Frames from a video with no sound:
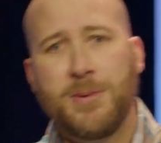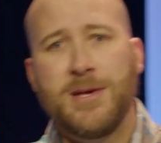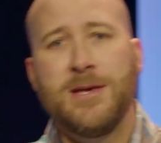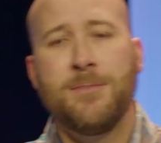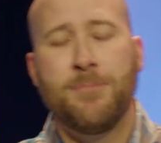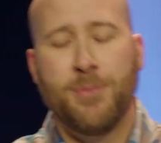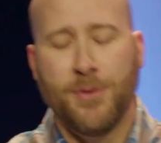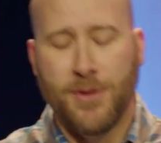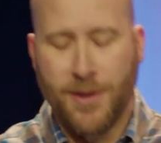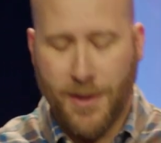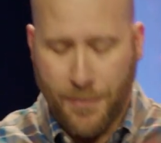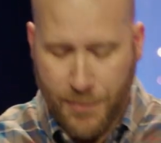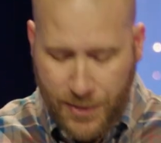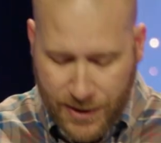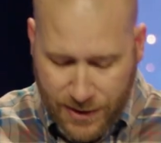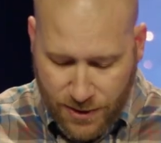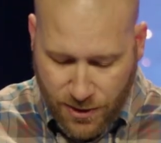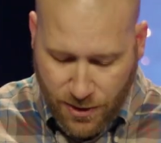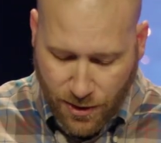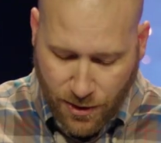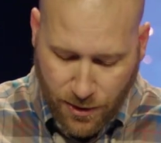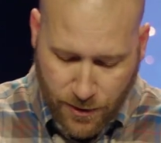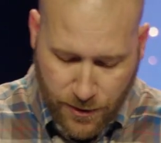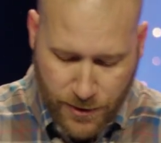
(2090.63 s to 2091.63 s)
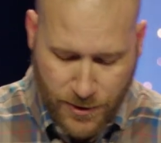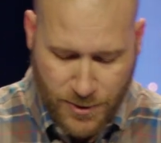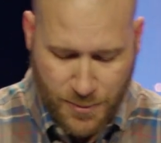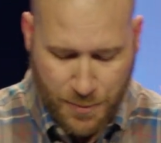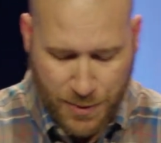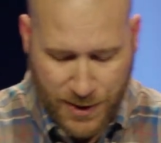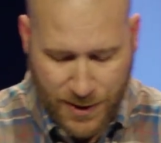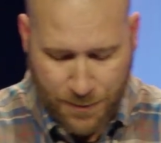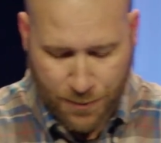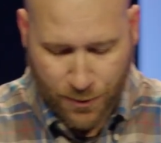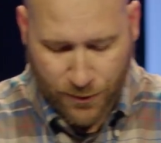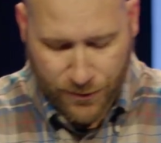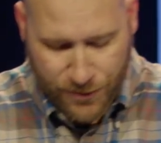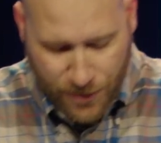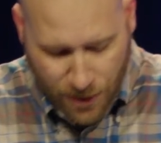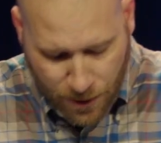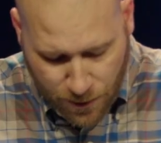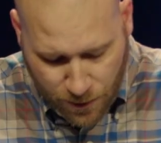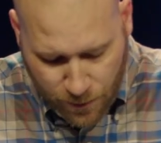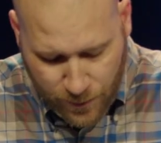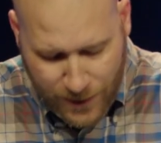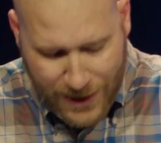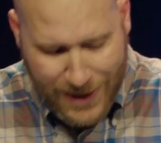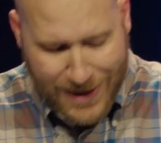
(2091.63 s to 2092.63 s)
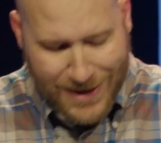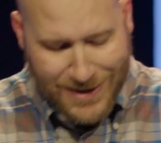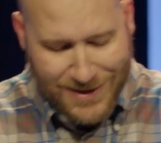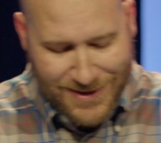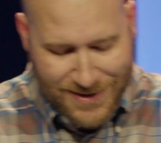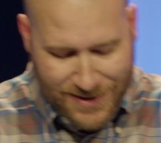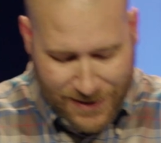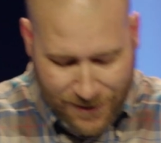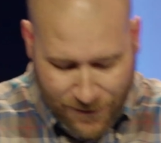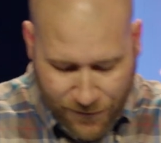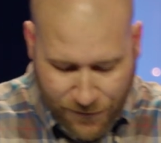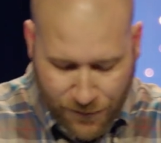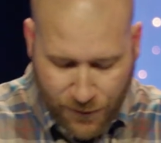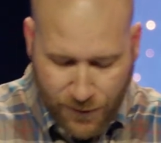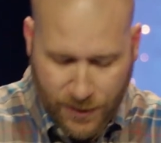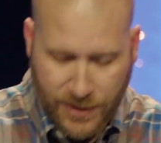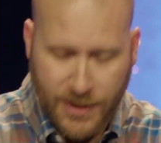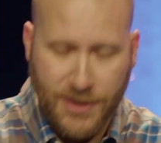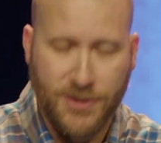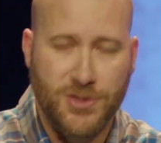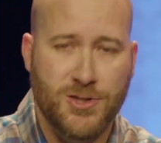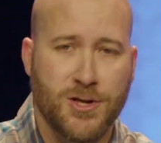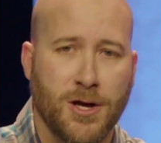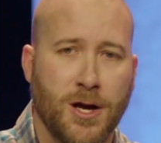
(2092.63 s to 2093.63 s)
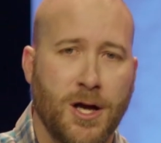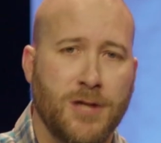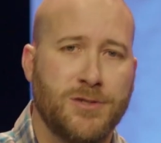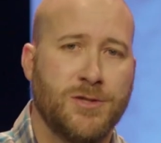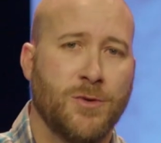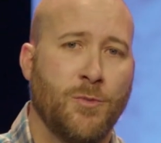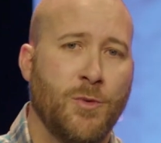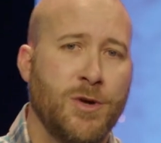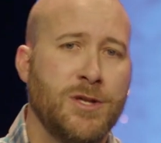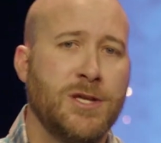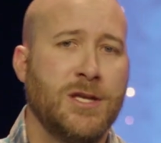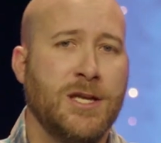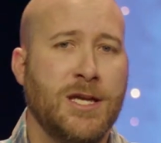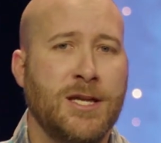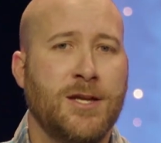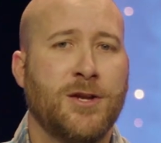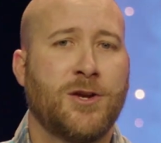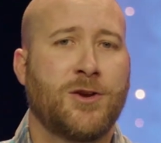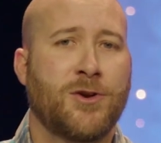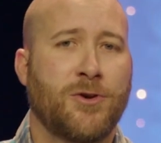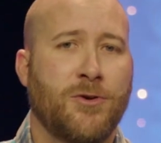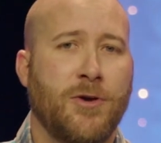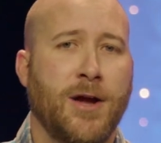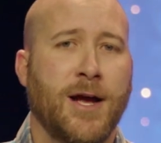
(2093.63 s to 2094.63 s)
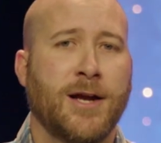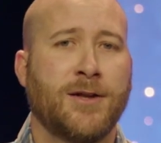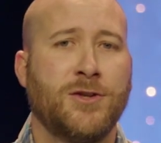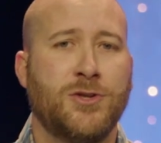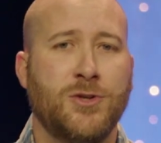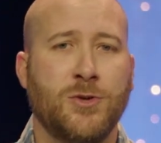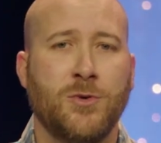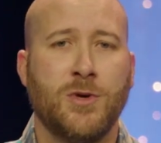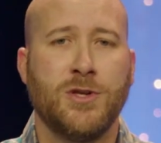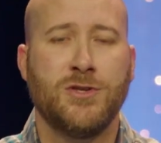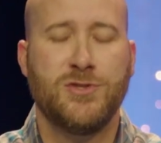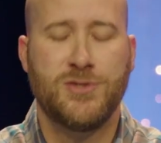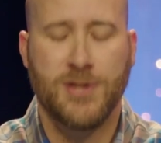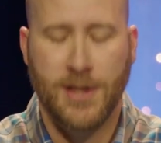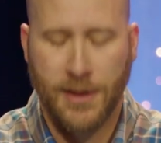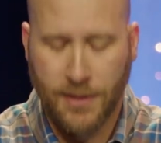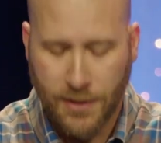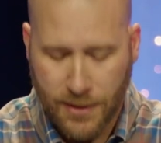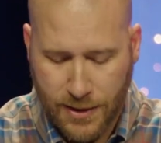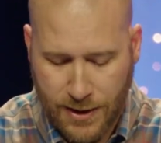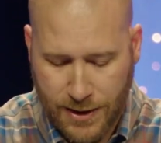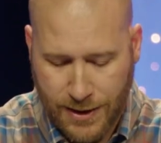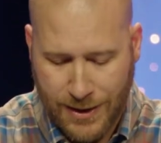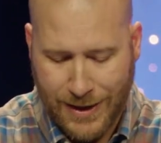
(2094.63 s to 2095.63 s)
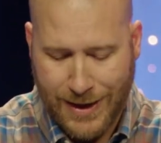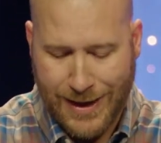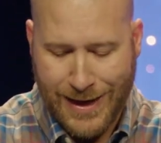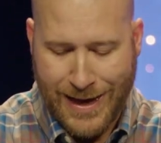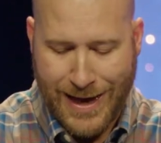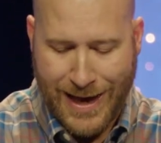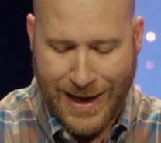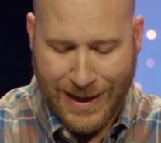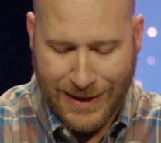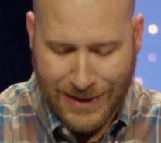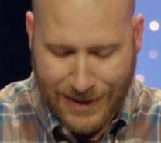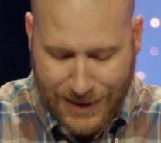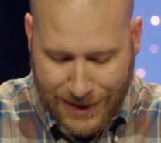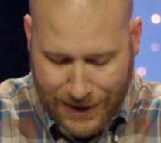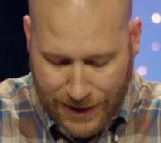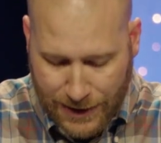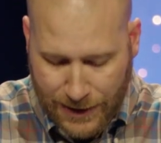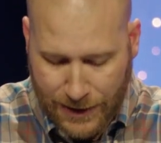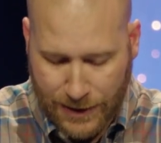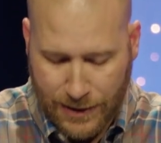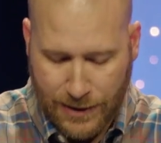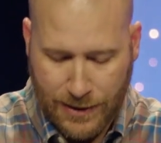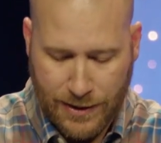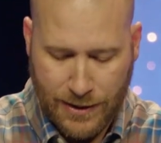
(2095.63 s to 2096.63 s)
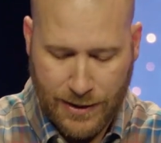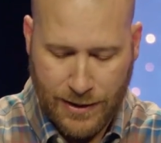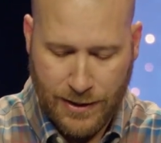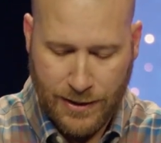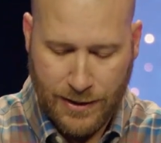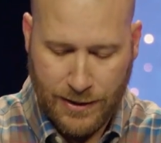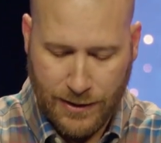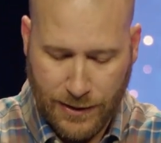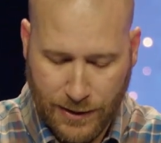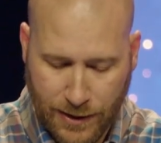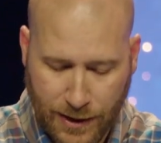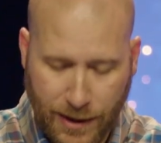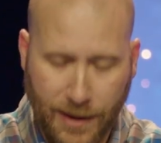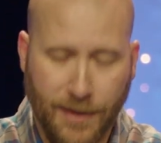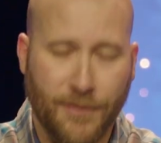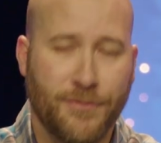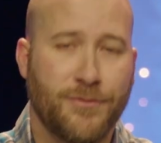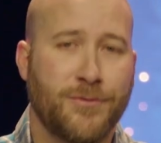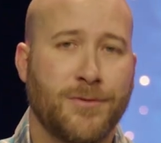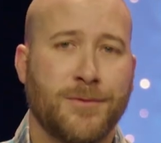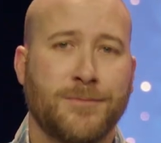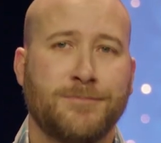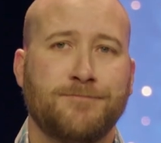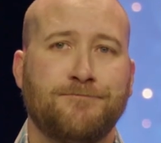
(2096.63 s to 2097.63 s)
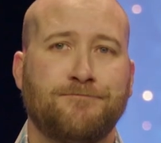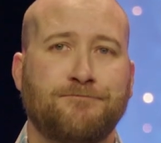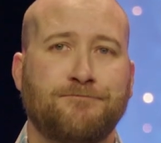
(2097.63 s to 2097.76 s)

people up. Encourage people. Don't sinfully judge. And when you need to correct, do it gently and in love.